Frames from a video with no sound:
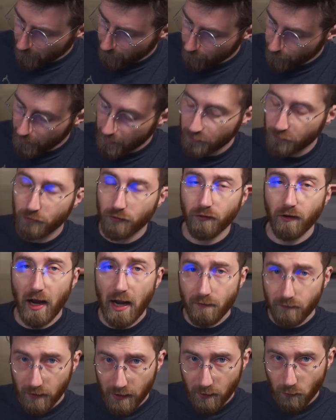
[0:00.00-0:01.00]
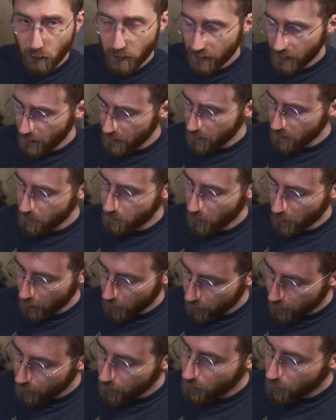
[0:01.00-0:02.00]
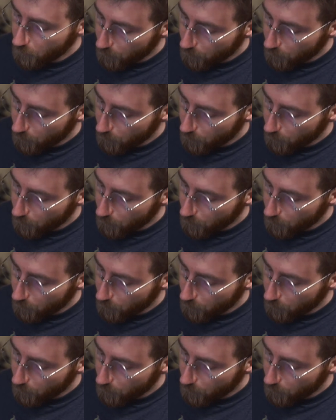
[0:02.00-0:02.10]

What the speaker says: they're not traveling with this, but